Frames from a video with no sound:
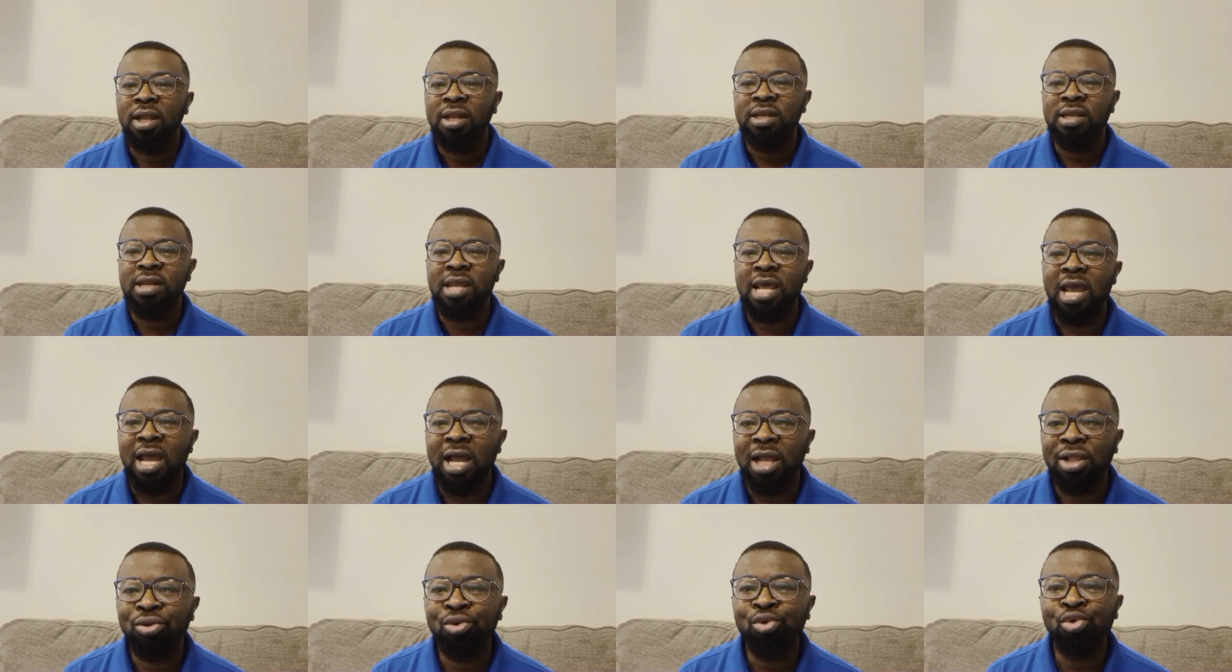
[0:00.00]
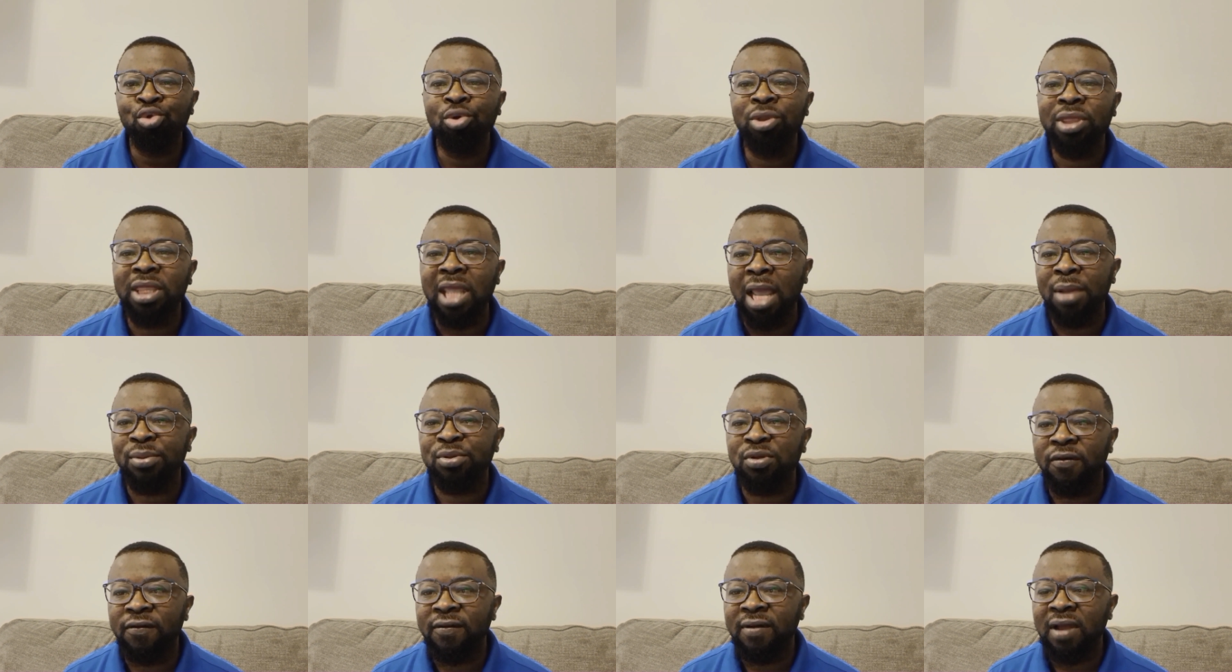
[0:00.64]
There are two
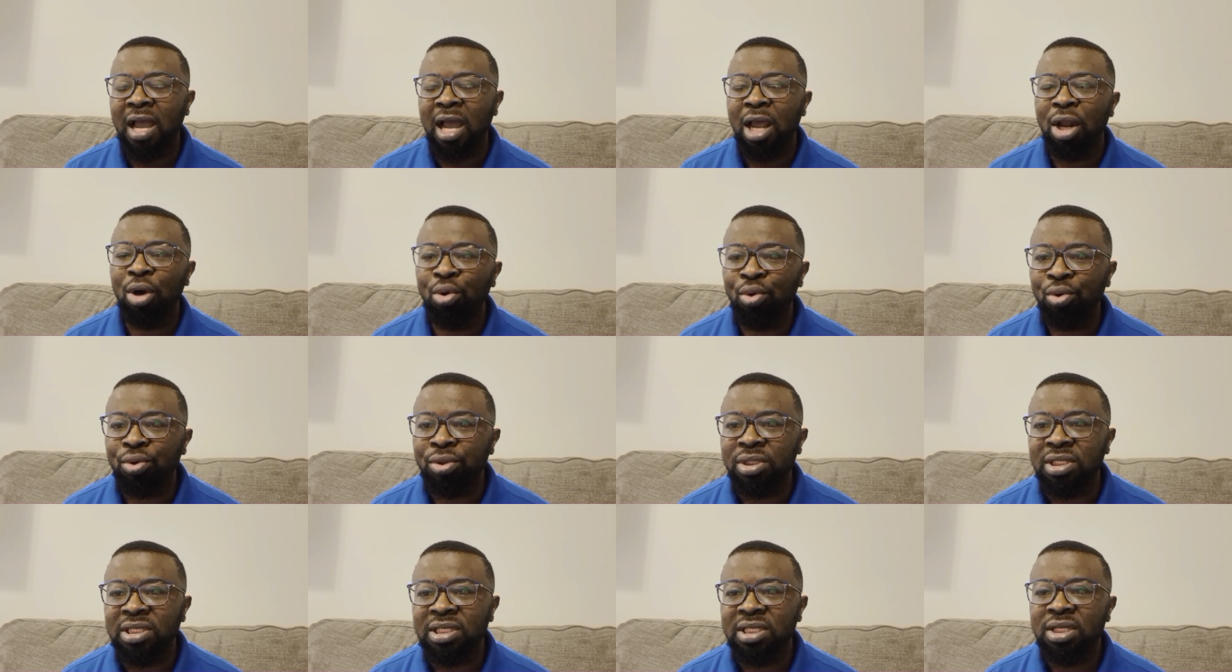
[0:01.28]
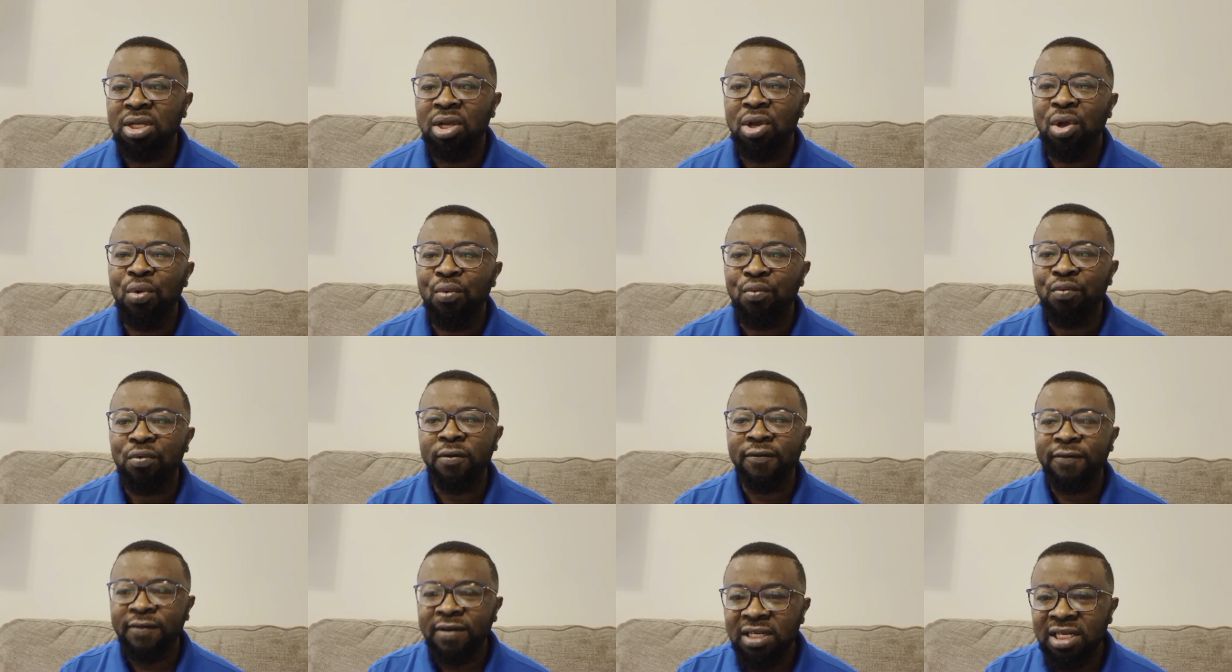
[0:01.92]
types of car loans
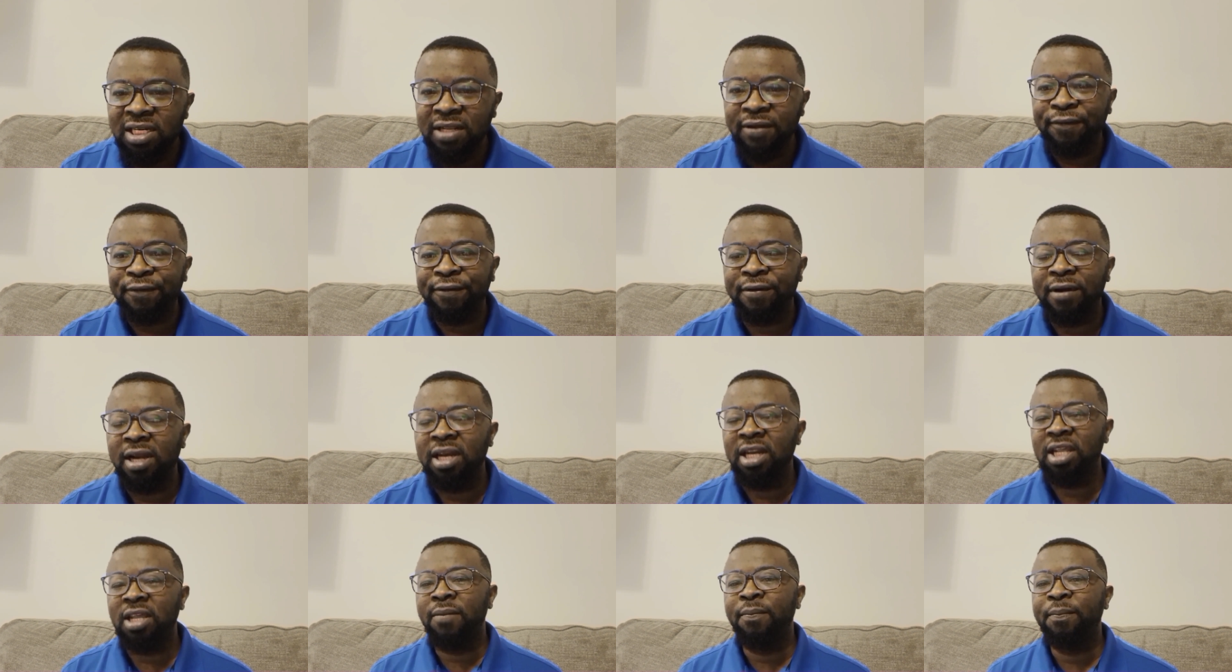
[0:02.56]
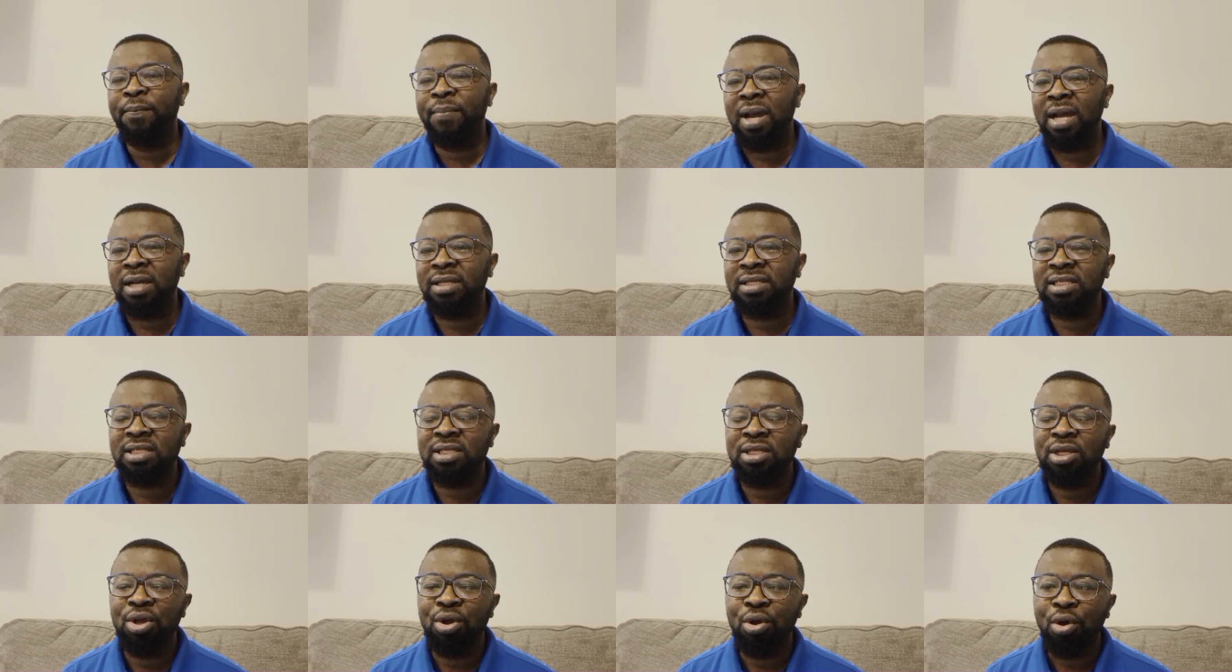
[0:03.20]
with different
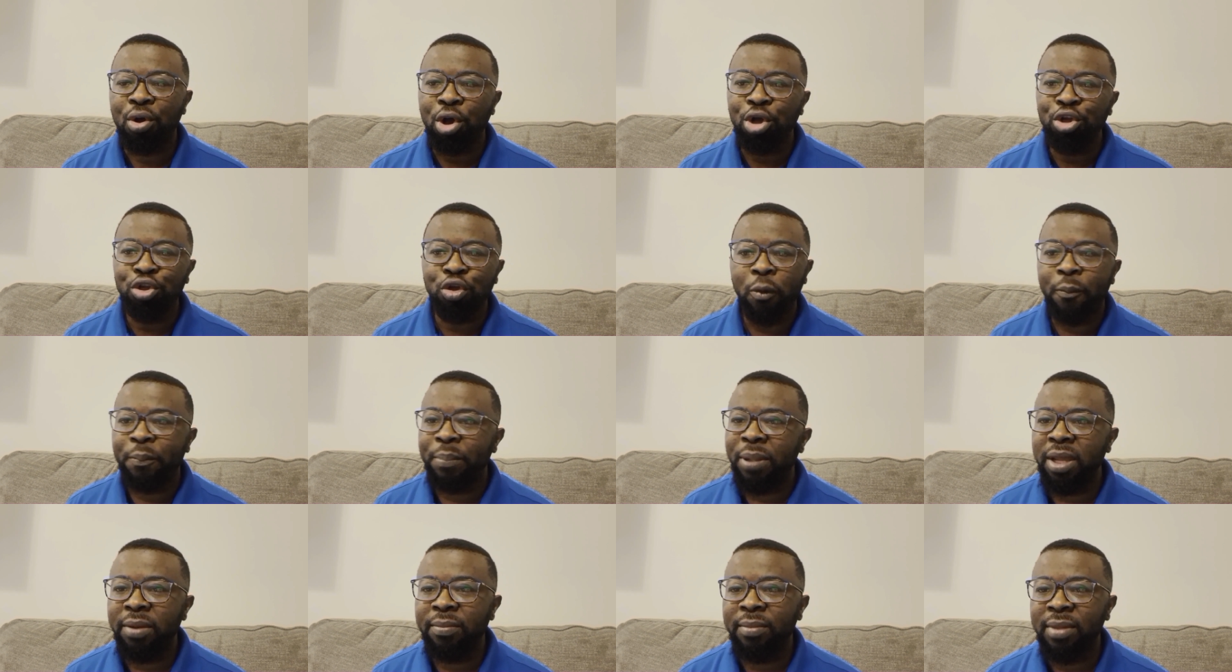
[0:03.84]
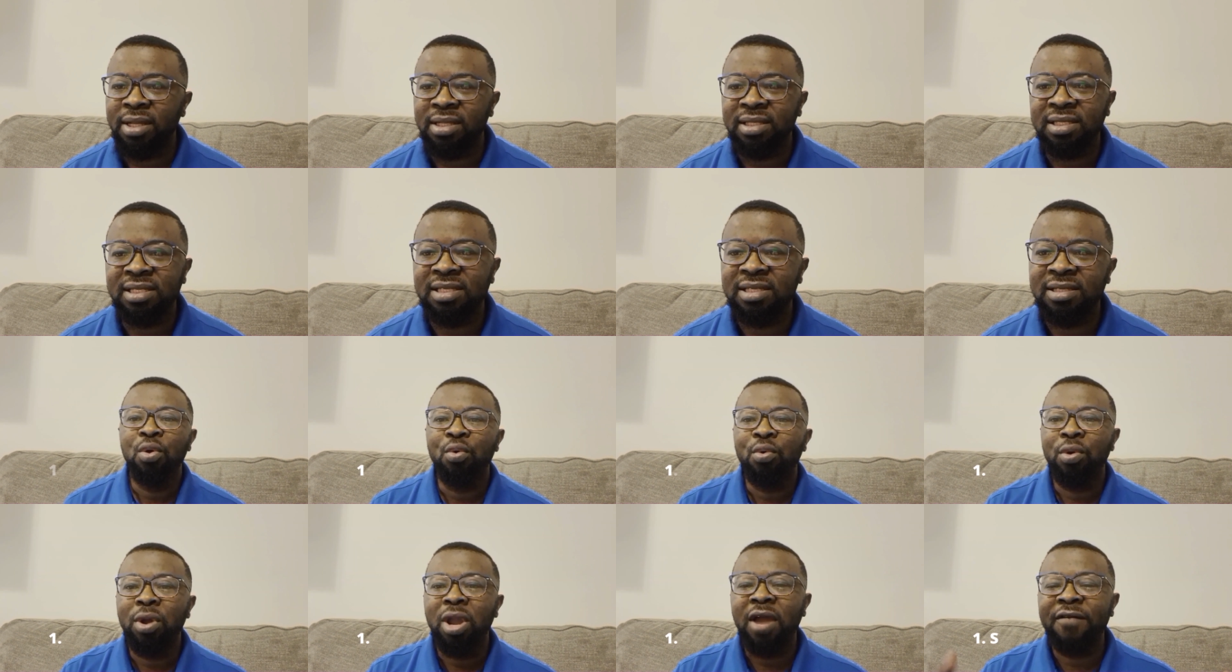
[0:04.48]
impacts on your payments.
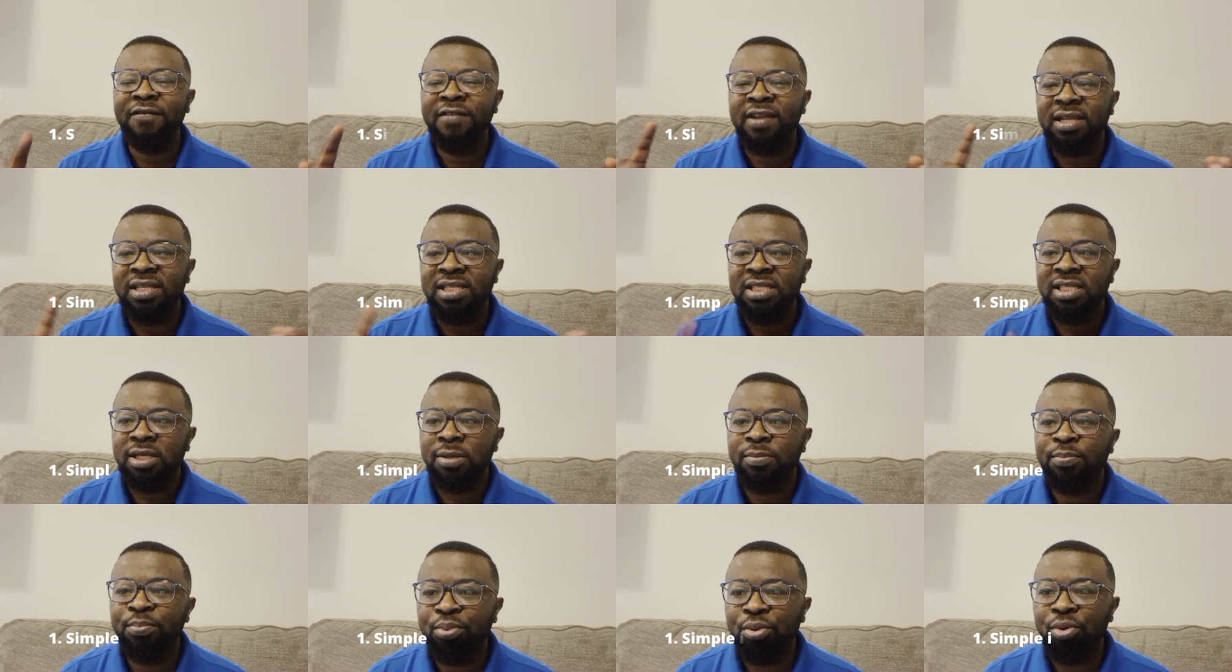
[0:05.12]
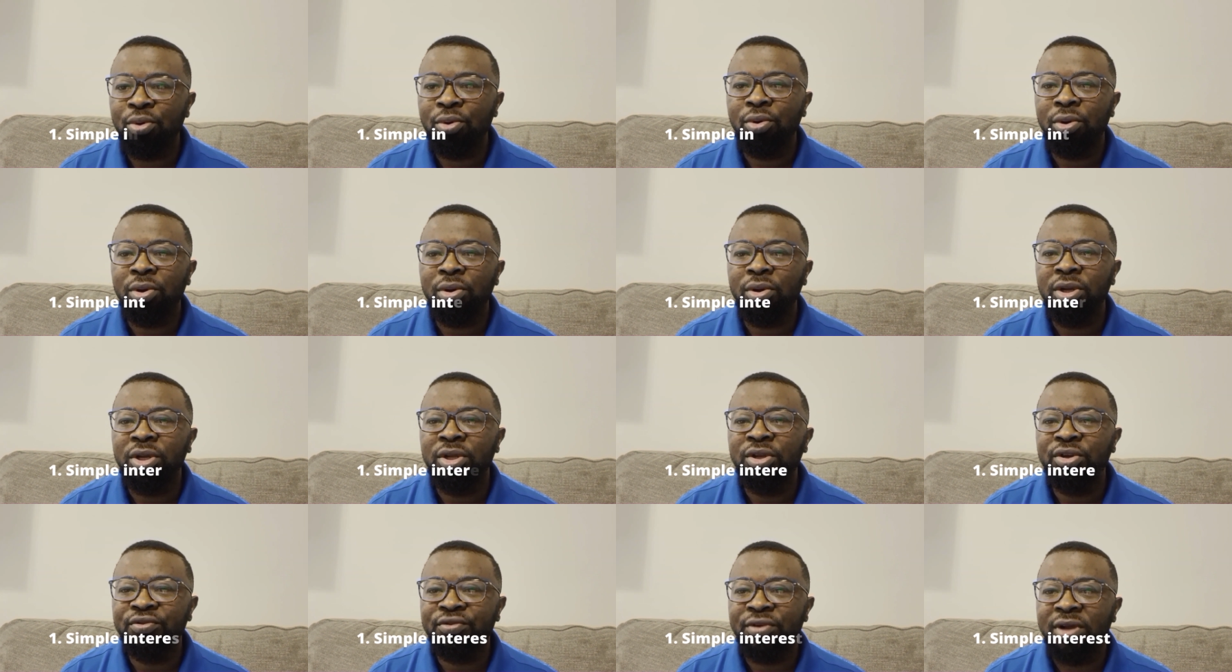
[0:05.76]
We have the simple
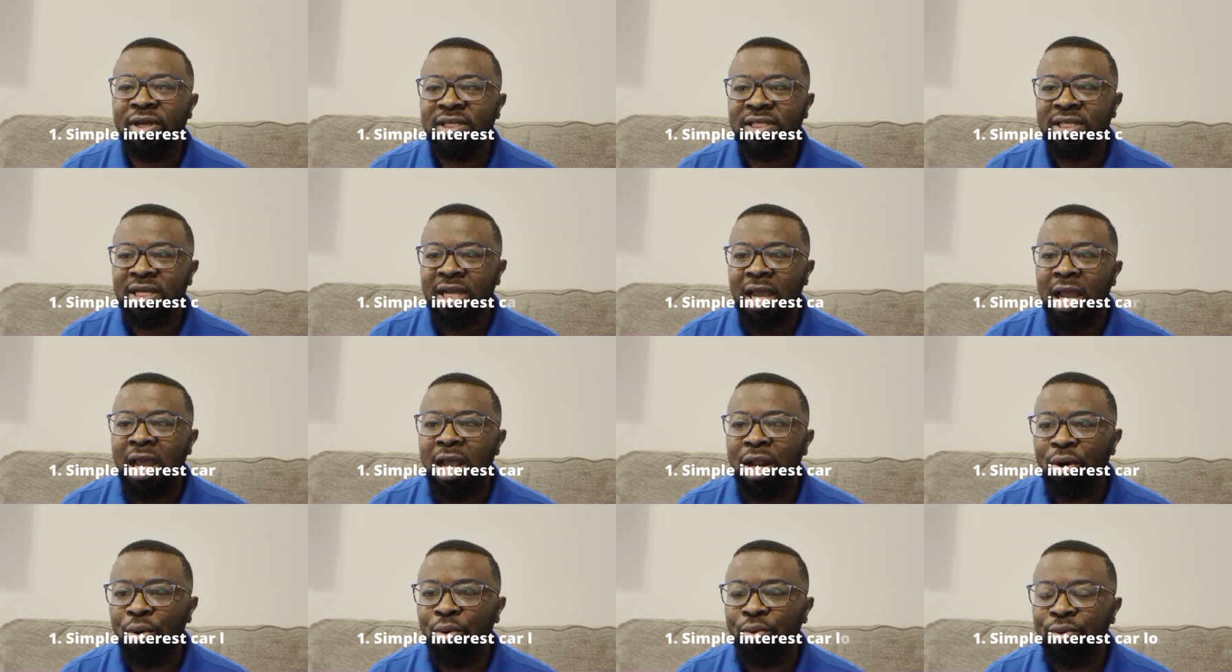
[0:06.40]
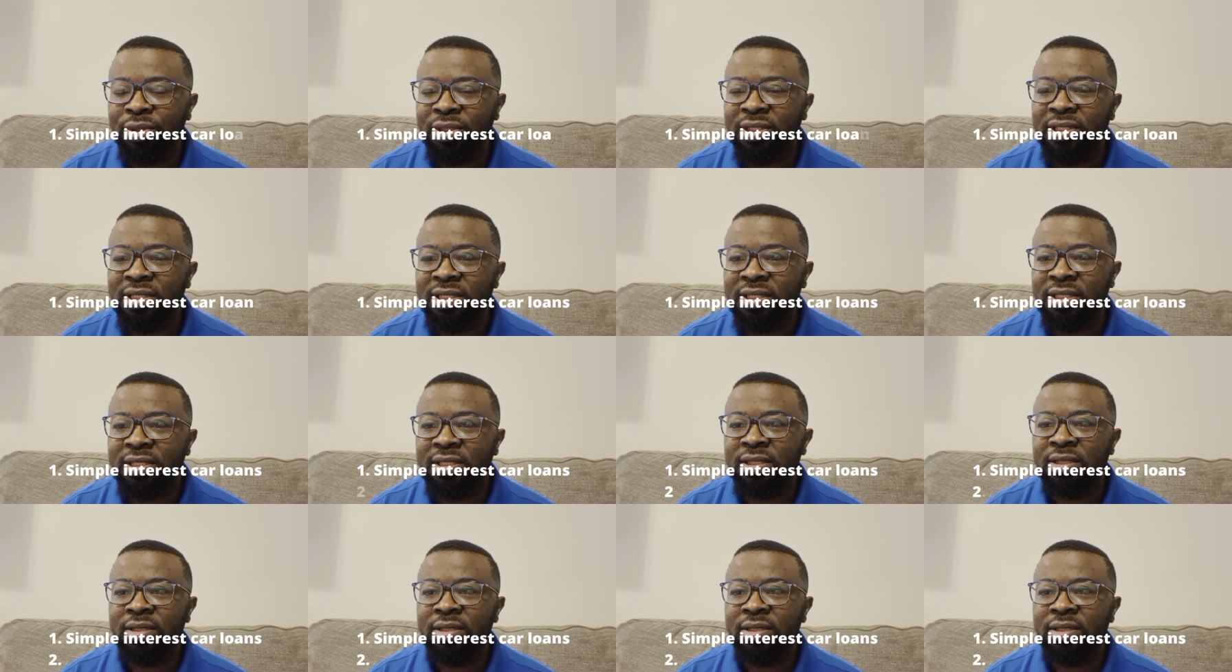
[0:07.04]
interest car loans.